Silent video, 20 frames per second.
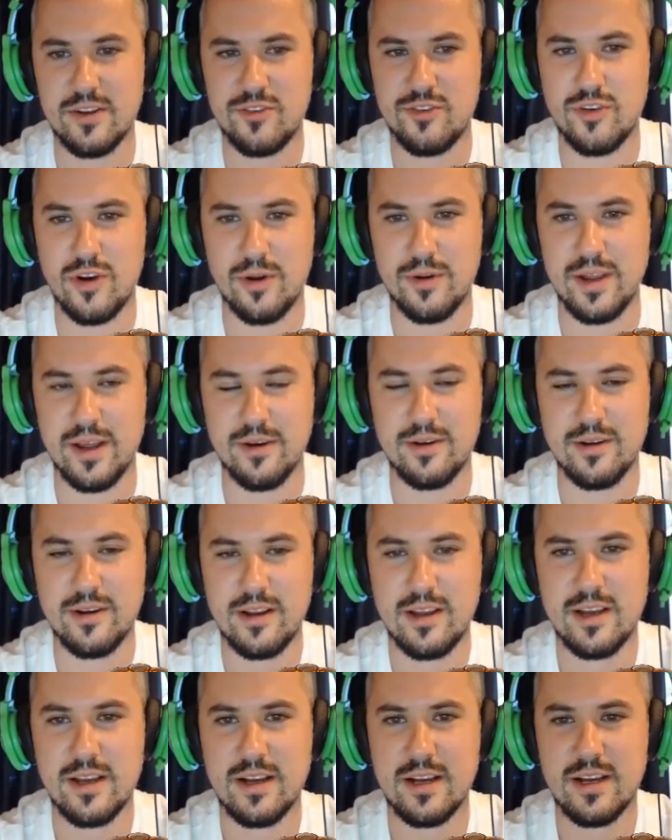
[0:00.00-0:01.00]
thrown out.
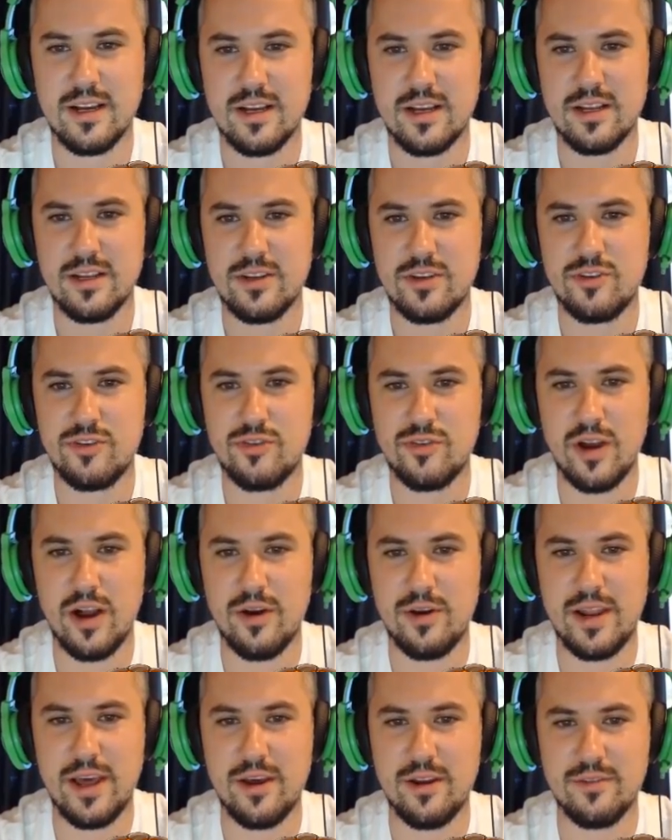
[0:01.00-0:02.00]

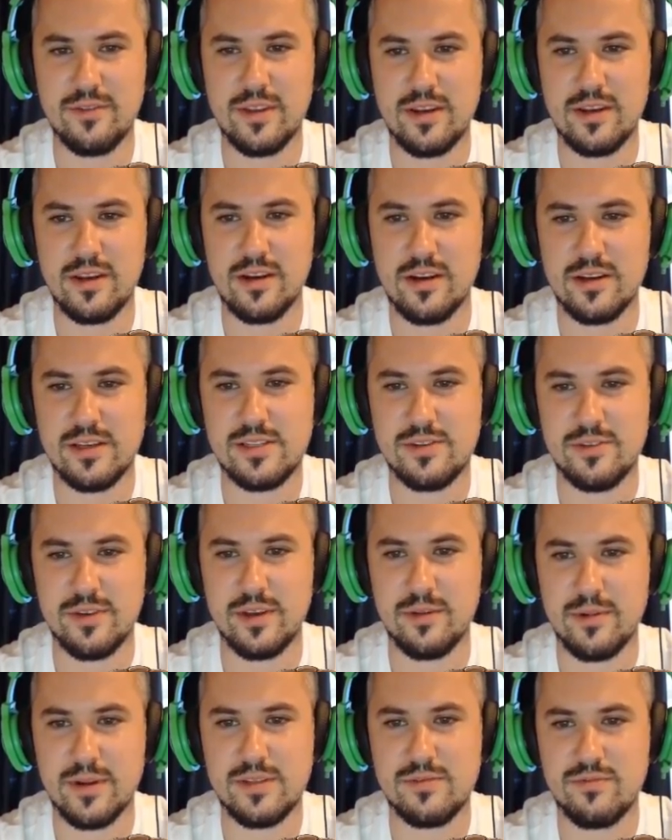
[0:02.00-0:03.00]
Thrown out of the nursery.
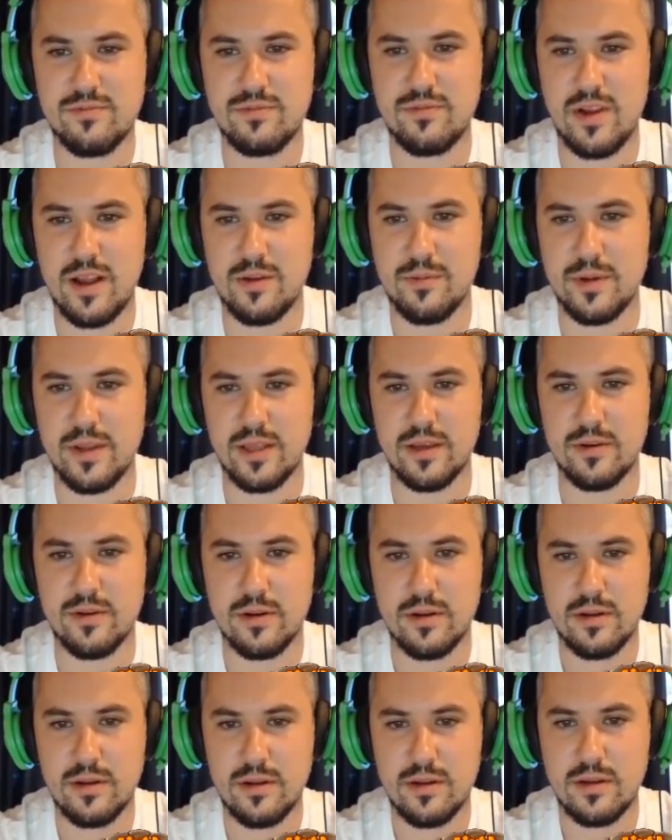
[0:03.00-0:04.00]
What's wrong with you?
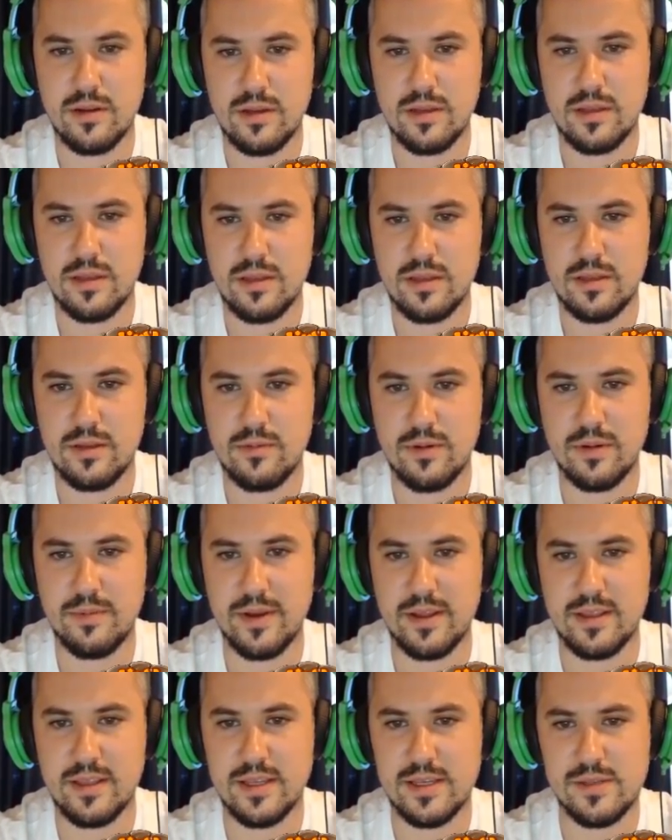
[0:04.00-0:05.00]
What
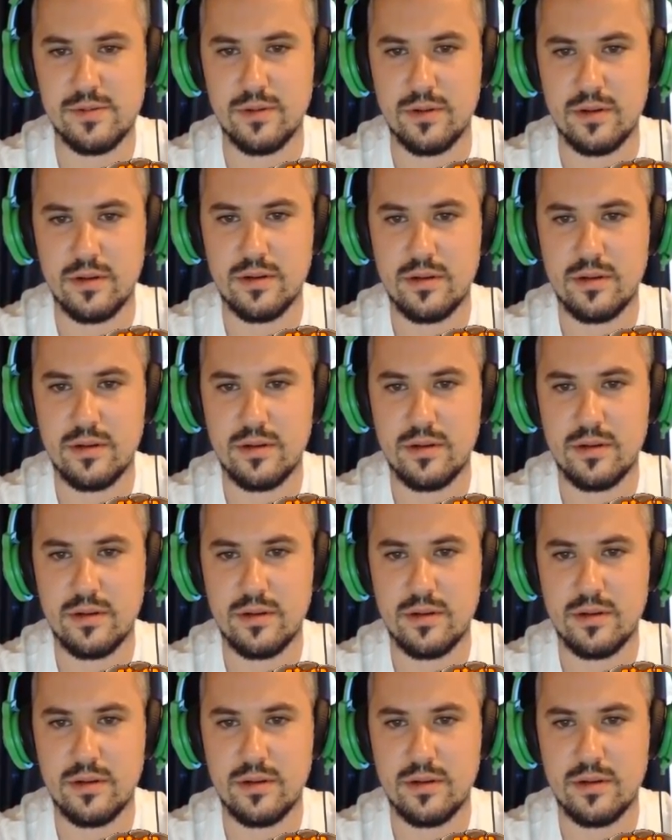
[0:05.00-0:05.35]
about this one?